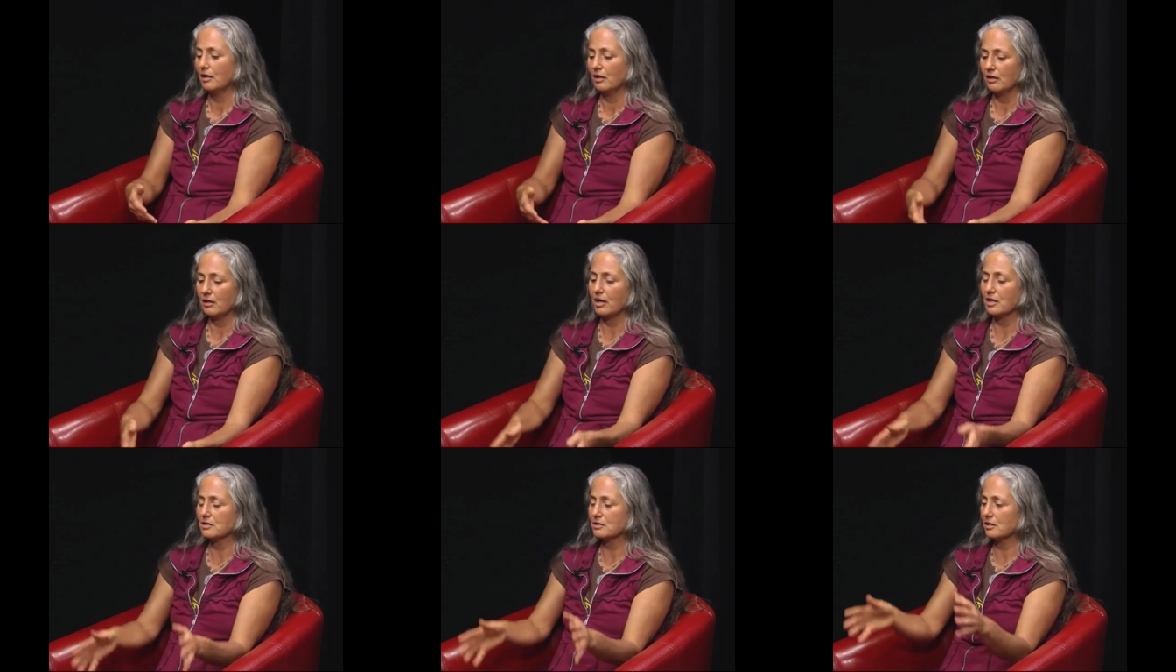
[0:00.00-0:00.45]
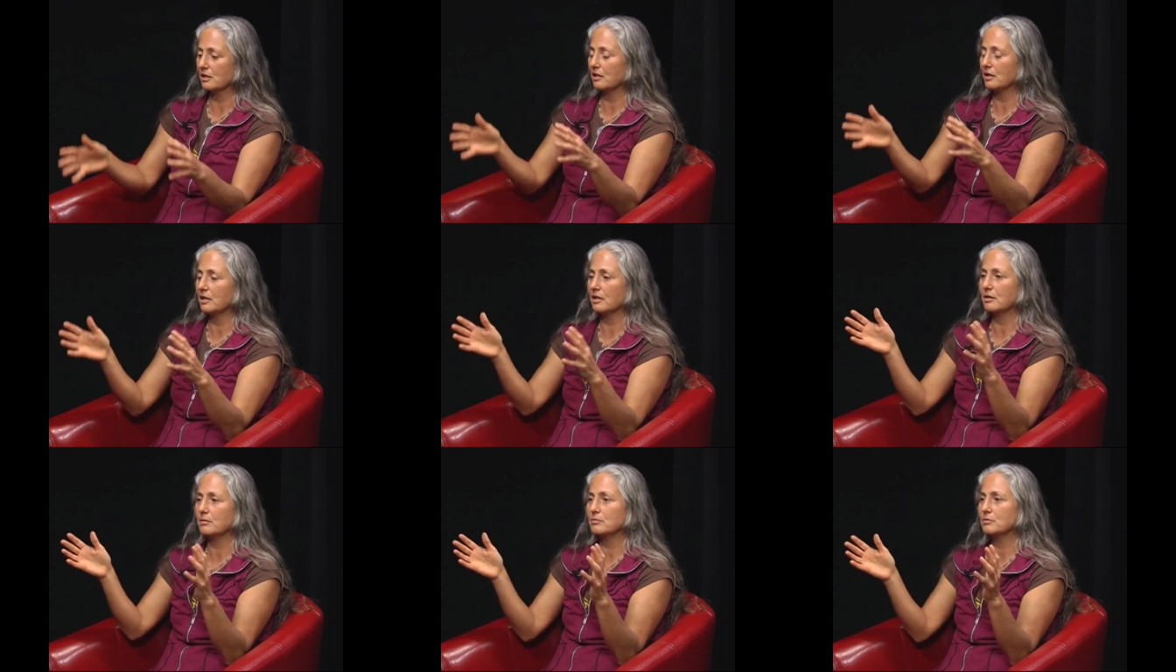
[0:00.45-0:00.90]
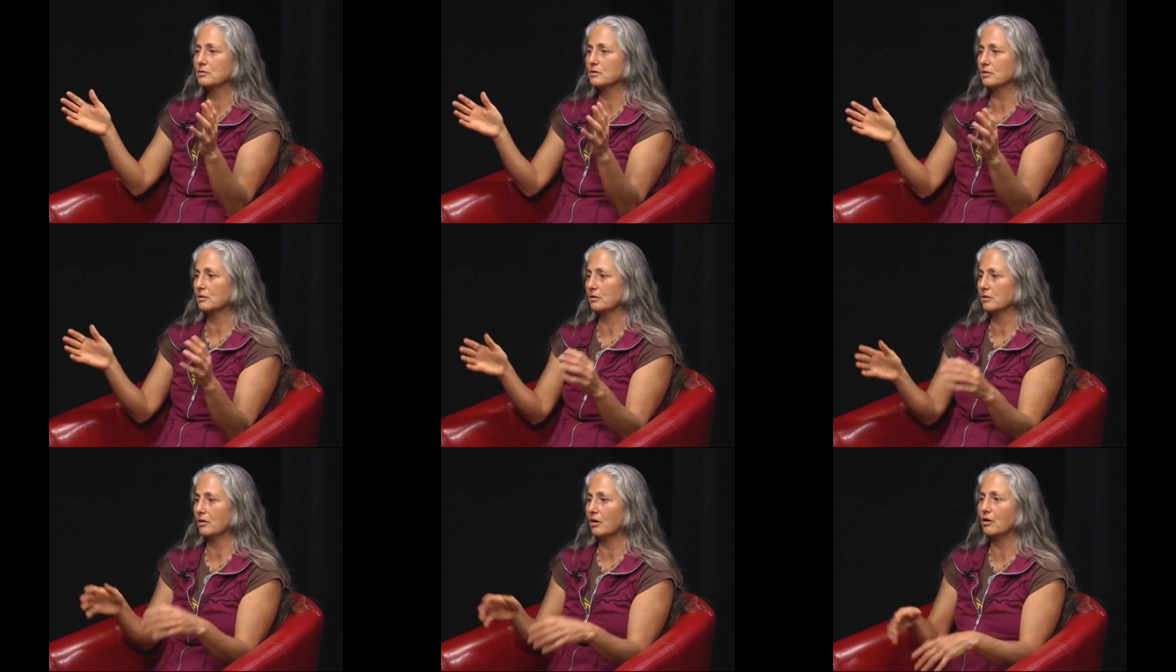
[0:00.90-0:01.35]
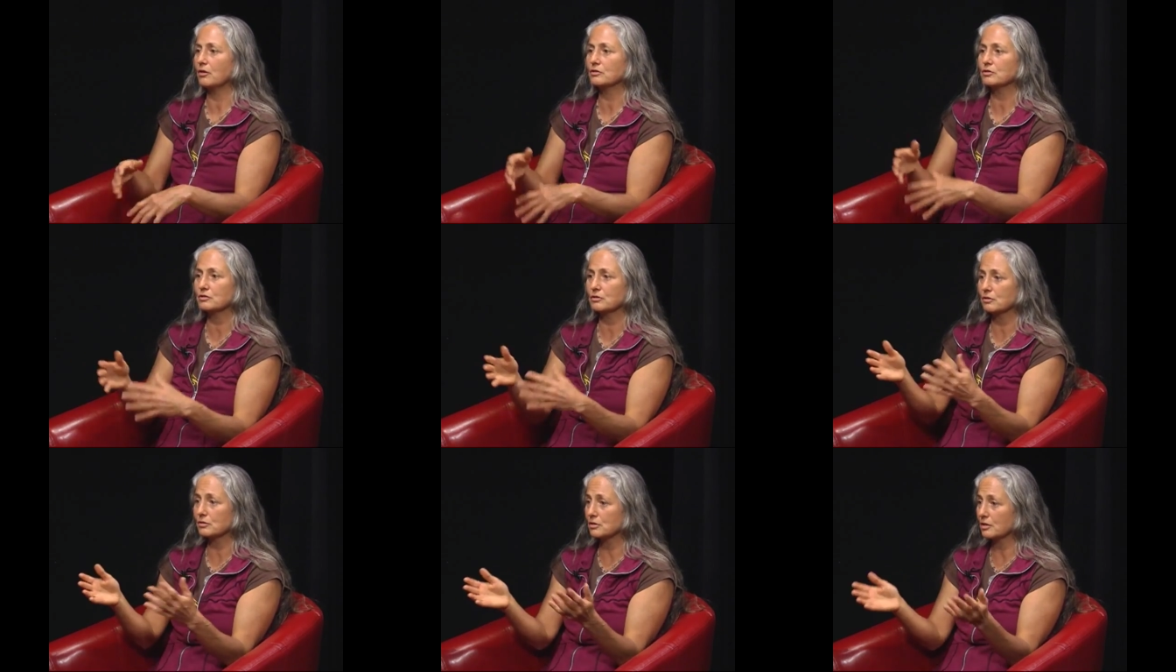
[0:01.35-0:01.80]
loss of limbs, and
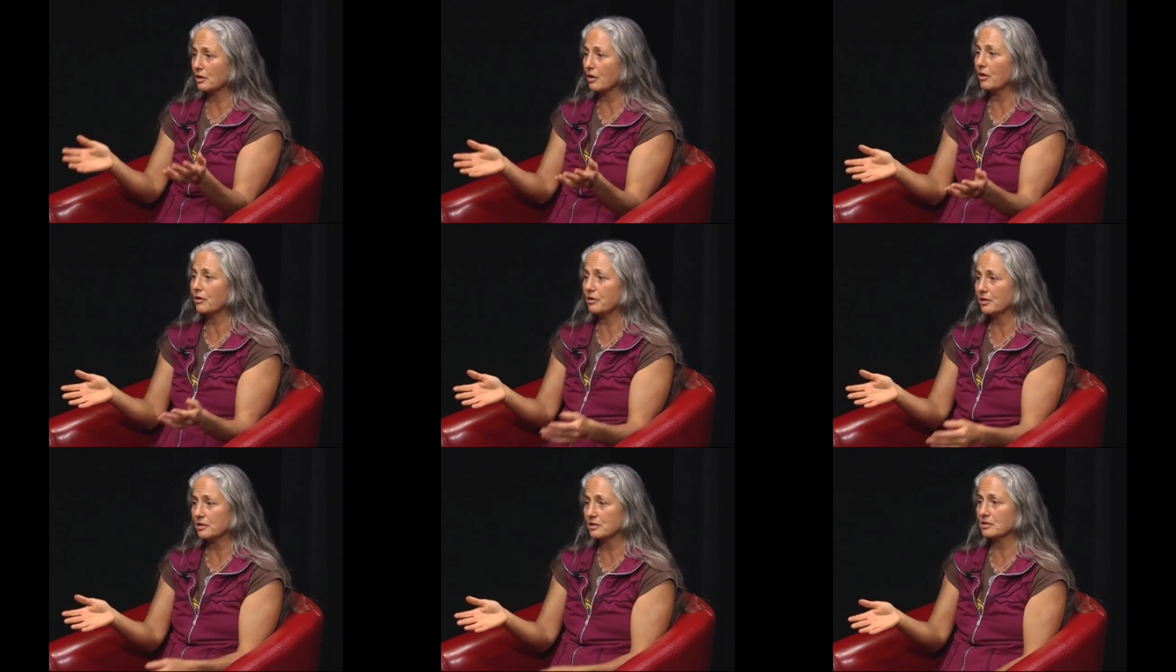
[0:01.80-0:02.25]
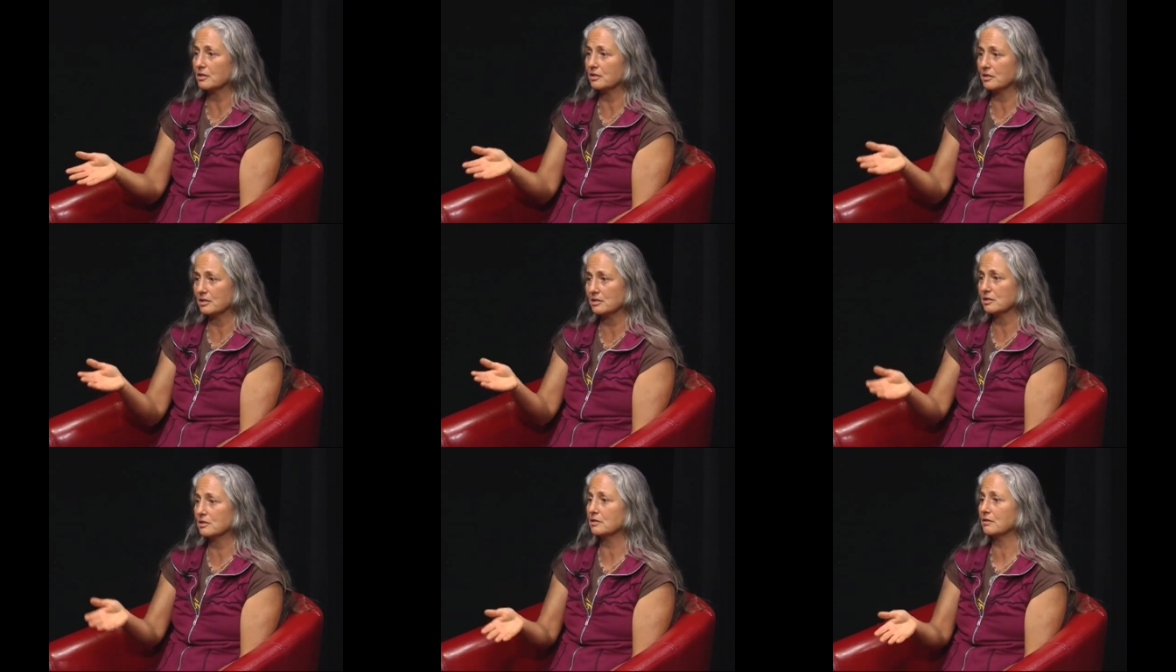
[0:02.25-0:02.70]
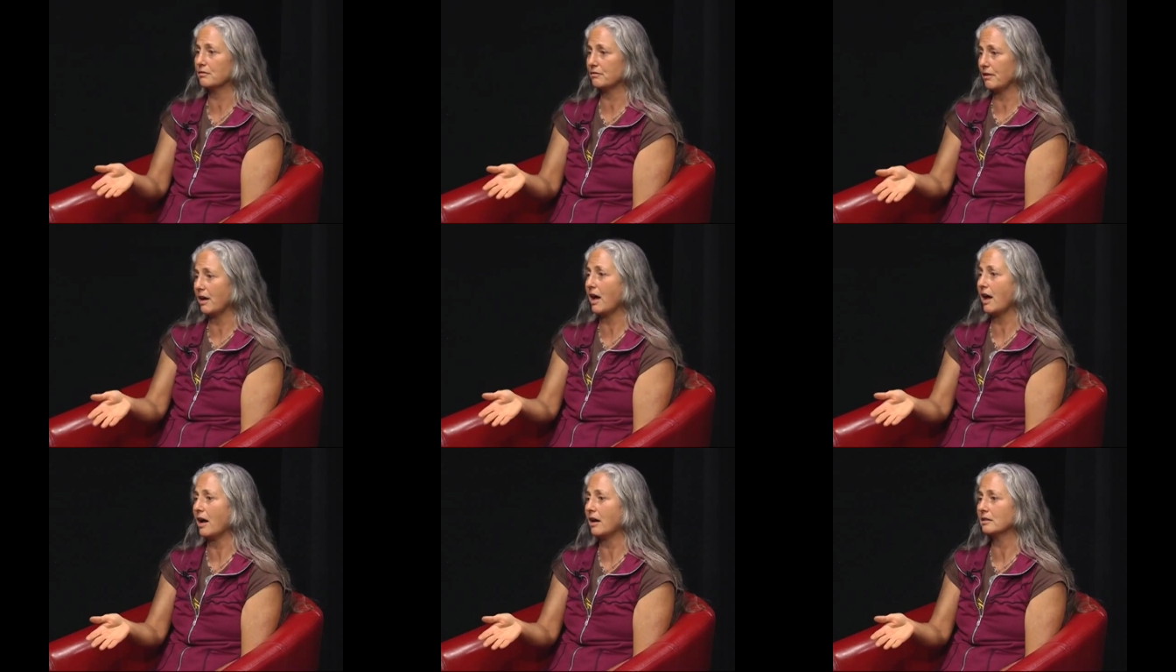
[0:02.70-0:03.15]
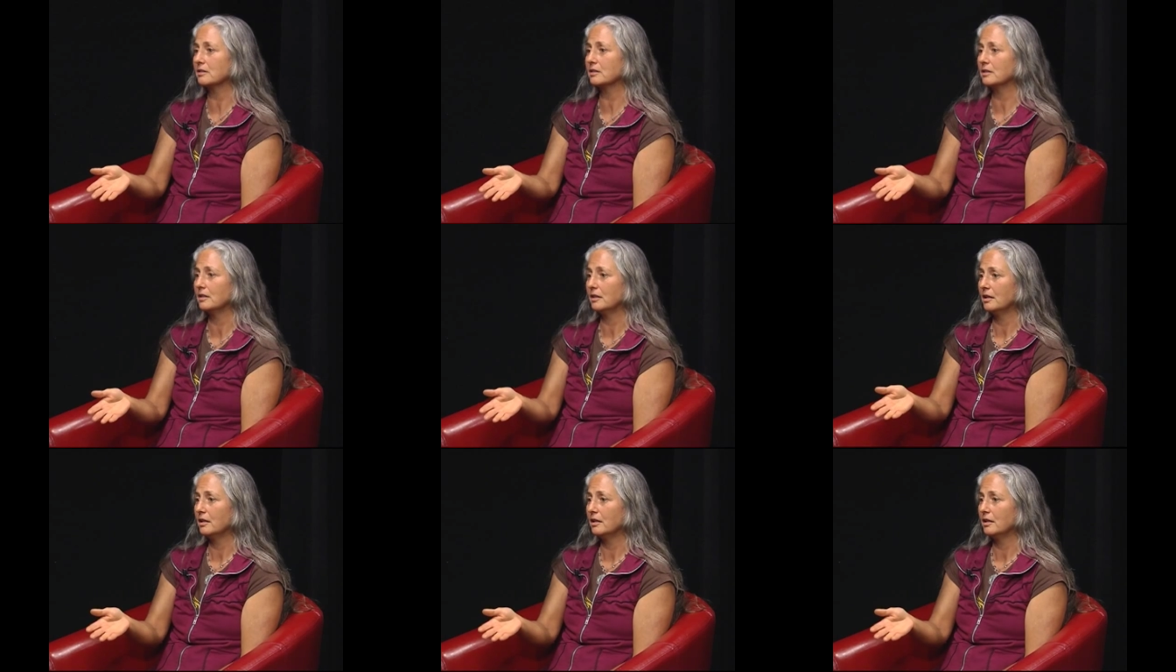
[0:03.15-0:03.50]
ulcers, and all this, and this is a fact.